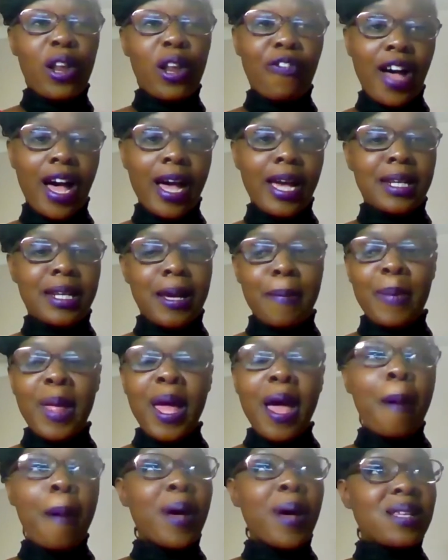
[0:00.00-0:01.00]
a qualified
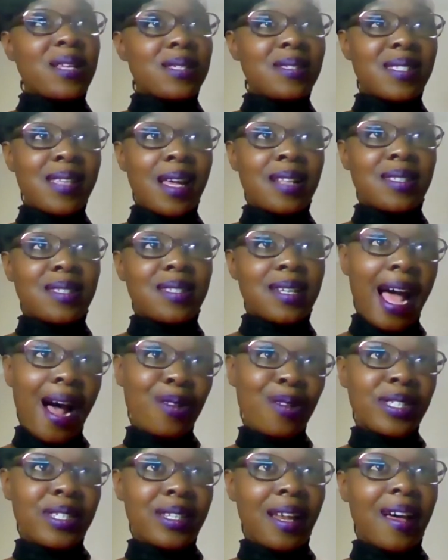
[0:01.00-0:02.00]
person-centered
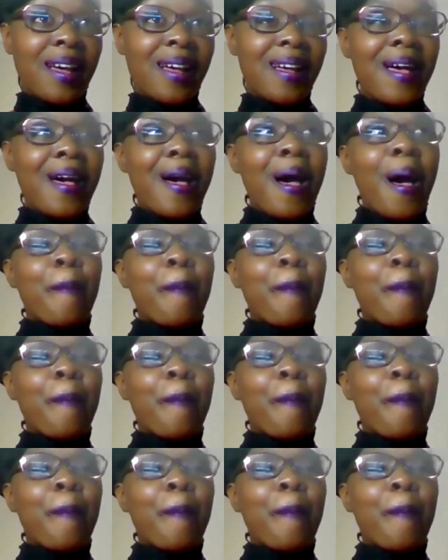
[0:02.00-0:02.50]
counselor,